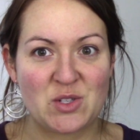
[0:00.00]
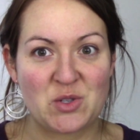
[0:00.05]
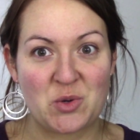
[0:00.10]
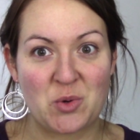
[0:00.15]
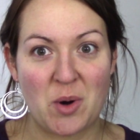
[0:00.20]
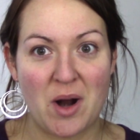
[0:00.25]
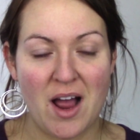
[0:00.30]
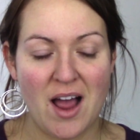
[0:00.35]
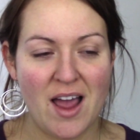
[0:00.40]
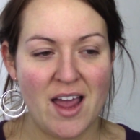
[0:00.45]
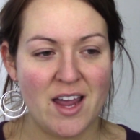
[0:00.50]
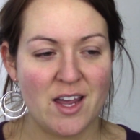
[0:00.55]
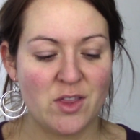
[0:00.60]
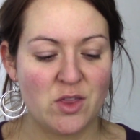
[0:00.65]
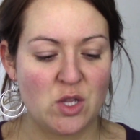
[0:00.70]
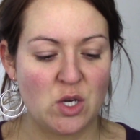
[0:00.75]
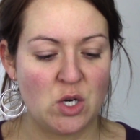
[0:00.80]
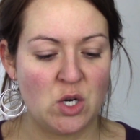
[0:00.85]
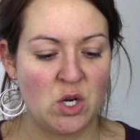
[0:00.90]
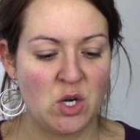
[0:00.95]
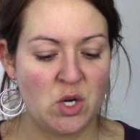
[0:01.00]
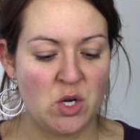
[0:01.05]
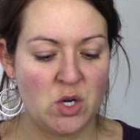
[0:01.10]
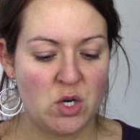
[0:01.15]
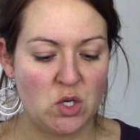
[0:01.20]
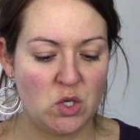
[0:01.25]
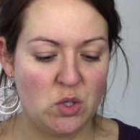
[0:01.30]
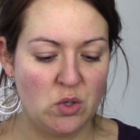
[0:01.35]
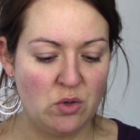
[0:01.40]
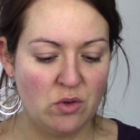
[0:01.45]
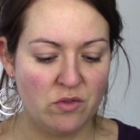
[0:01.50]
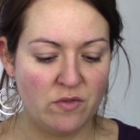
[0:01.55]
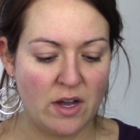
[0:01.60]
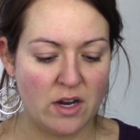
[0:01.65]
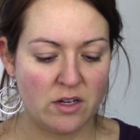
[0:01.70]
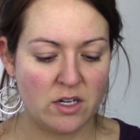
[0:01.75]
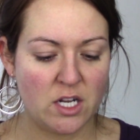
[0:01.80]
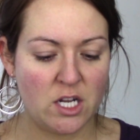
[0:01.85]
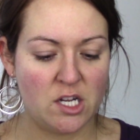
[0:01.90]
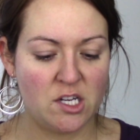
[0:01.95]
try the new
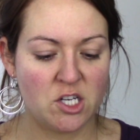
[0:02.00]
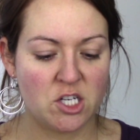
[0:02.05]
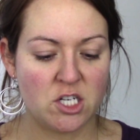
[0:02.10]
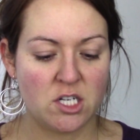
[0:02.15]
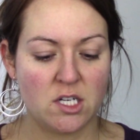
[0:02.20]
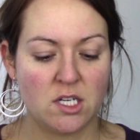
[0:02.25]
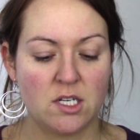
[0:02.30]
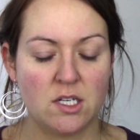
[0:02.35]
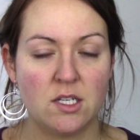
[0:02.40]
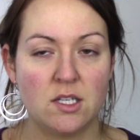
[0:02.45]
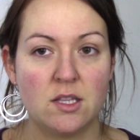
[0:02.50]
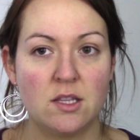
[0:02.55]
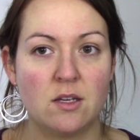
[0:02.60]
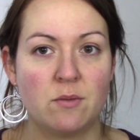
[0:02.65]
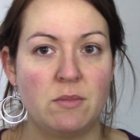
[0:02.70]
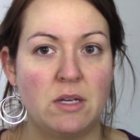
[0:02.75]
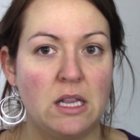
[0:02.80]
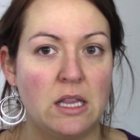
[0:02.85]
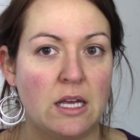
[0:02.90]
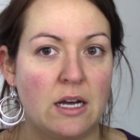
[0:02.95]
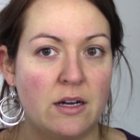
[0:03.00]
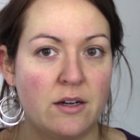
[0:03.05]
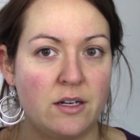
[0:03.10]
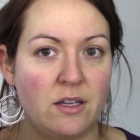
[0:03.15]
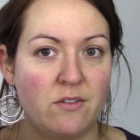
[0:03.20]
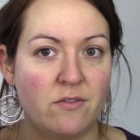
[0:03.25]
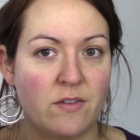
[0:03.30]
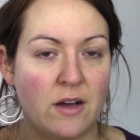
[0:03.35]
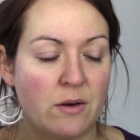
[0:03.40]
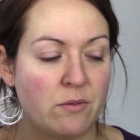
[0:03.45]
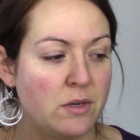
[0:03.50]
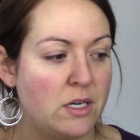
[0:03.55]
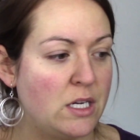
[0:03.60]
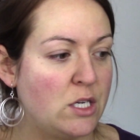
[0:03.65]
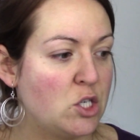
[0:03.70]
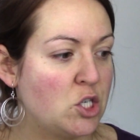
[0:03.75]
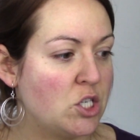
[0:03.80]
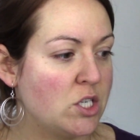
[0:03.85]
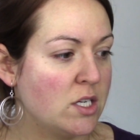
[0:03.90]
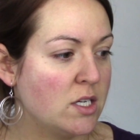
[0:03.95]
foundation, the Milani
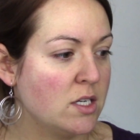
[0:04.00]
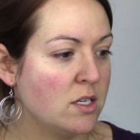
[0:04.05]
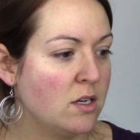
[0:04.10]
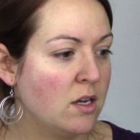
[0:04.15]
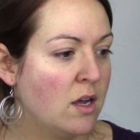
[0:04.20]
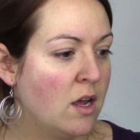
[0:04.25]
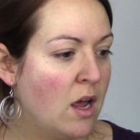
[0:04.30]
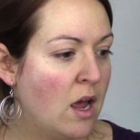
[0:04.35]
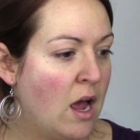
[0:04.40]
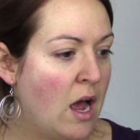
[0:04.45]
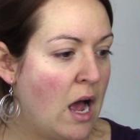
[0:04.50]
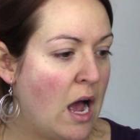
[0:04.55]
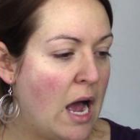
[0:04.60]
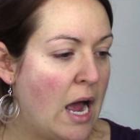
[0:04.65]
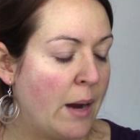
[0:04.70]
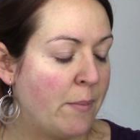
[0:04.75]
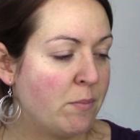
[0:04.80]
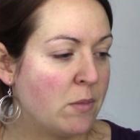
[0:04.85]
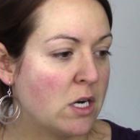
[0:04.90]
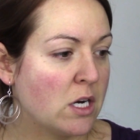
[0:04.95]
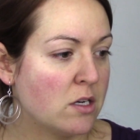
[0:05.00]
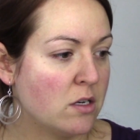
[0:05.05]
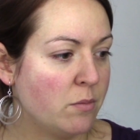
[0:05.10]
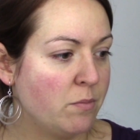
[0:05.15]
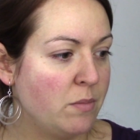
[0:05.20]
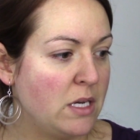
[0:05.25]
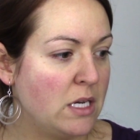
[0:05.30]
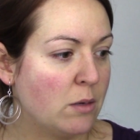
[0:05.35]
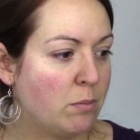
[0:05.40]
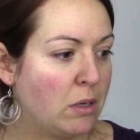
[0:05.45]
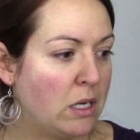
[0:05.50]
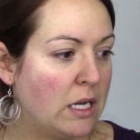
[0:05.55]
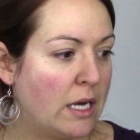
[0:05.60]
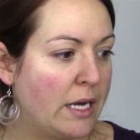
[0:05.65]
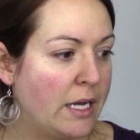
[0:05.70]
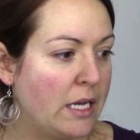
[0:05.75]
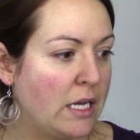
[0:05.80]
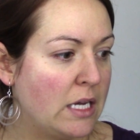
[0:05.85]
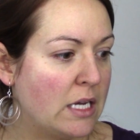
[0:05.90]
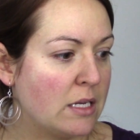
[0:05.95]
foundation. I'm gonna be
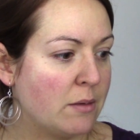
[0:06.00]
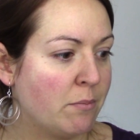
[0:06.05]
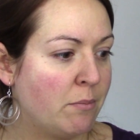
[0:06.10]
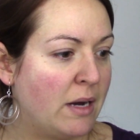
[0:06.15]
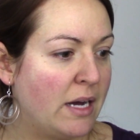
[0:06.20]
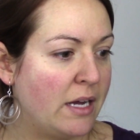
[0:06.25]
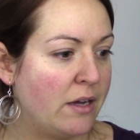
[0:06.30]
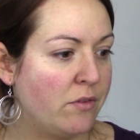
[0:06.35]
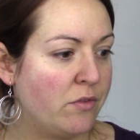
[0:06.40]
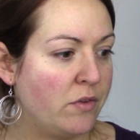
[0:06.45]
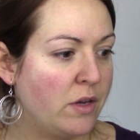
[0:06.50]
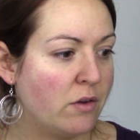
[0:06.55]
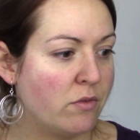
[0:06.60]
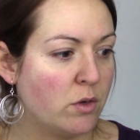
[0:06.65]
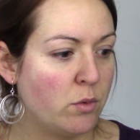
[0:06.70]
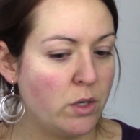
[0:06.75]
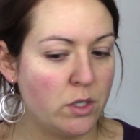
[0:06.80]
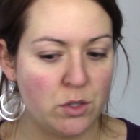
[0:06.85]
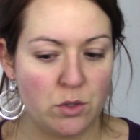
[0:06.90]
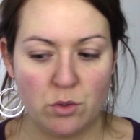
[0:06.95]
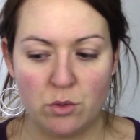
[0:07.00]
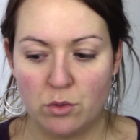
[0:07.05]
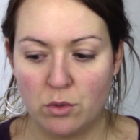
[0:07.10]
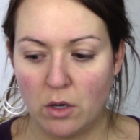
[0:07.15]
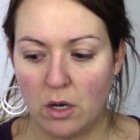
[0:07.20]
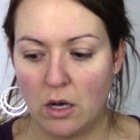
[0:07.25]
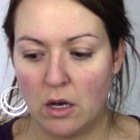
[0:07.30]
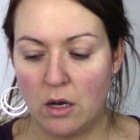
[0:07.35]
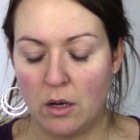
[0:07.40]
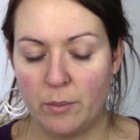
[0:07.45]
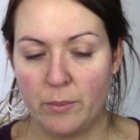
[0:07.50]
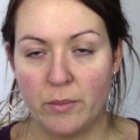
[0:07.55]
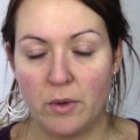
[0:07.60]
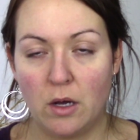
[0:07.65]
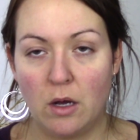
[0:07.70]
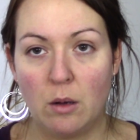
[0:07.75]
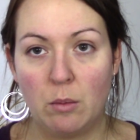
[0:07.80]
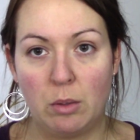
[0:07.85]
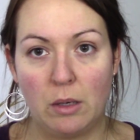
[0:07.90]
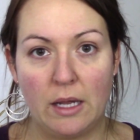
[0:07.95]
applying it. My favorite way to
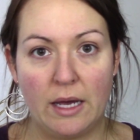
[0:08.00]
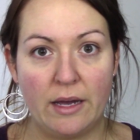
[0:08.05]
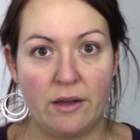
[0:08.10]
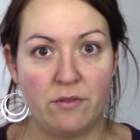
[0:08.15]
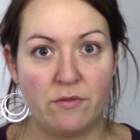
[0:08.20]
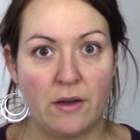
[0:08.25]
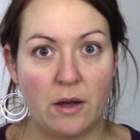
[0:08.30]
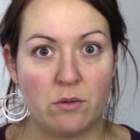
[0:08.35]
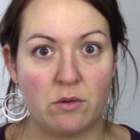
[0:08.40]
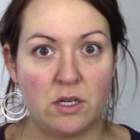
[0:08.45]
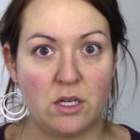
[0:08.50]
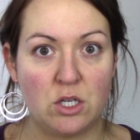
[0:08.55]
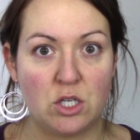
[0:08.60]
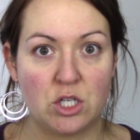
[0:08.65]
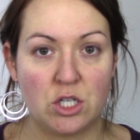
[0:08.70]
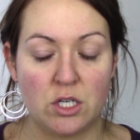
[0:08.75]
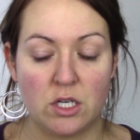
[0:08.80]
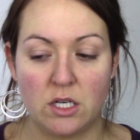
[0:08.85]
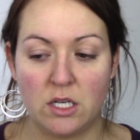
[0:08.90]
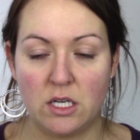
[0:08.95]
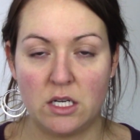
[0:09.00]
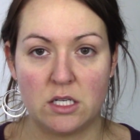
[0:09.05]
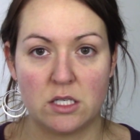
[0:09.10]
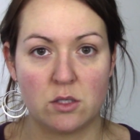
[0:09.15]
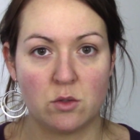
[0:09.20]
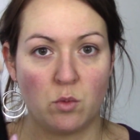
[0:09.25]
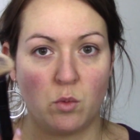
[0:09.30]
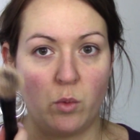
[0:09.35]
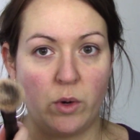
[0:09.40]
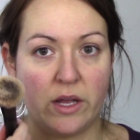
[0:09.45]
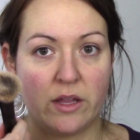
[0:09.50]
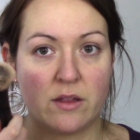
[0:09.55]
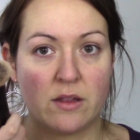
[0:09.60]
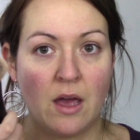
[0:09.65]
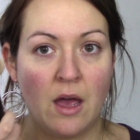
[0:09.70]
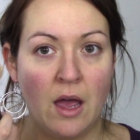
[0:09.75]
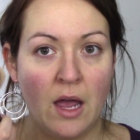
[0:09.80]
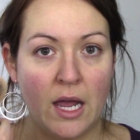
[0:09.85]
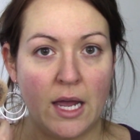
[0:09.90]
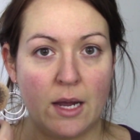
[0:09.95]
apply foundation is with
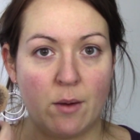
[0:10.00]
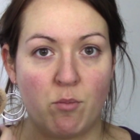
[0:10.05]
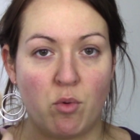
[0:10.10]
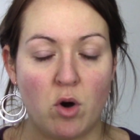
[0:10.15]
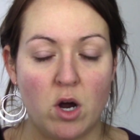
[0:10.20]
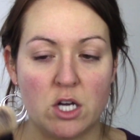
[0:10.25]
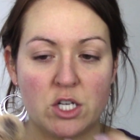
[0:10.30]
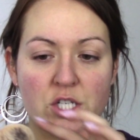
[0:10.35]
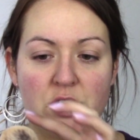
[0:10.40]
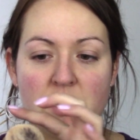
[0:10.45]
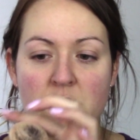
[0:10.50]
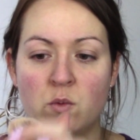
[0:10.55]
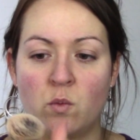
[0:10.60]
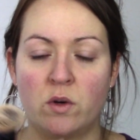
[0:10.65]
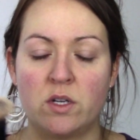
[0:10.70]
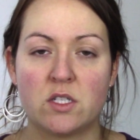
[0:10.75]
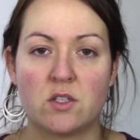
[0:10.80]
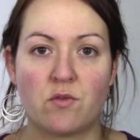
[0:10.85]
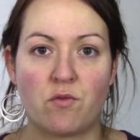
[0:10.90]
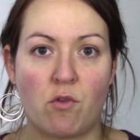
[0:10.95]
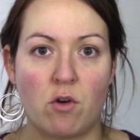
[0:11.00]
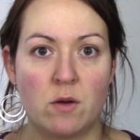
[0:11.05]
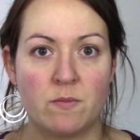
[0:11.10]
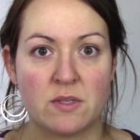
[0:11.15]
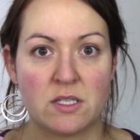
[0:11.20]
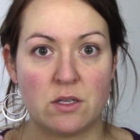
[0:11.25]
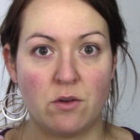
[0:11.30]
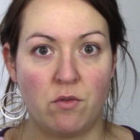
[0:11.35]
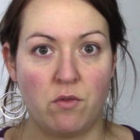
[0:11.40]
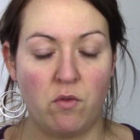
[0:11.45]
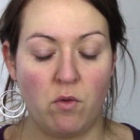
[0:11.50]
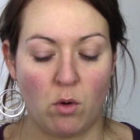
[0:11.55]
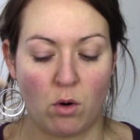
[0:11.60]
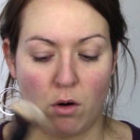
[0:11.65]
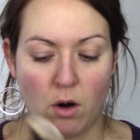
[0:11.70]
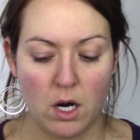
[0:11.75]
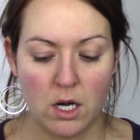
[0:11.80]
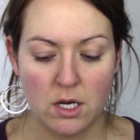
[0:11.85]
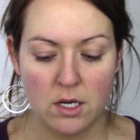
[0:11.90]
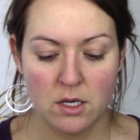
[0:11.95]
a brush. This one is from
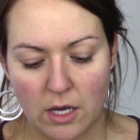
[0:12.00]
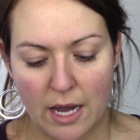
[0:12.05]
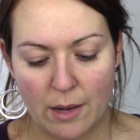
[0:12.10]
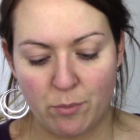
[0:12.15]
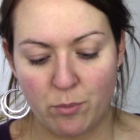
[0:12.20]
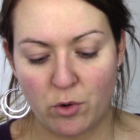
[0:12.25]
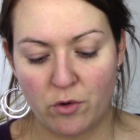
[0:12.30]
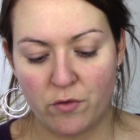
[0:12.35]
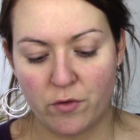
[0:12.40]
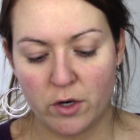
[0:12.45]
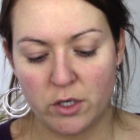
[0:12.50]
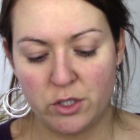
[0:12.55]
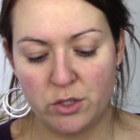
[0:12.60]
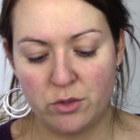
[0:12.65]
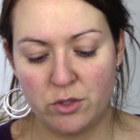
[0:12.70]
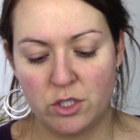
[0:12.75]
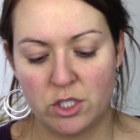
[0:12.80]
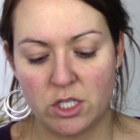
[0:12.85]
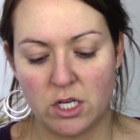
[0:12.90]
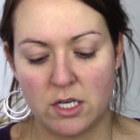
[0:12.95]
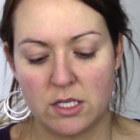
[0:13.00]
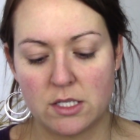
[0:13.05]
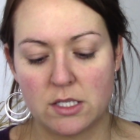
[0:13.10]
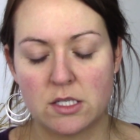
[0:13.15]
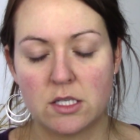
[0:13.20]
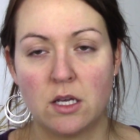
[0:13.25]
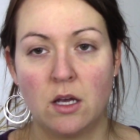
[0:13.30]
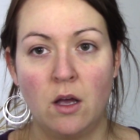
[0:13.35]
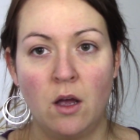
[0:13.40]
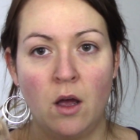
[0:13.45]
Sephora. I prefer to just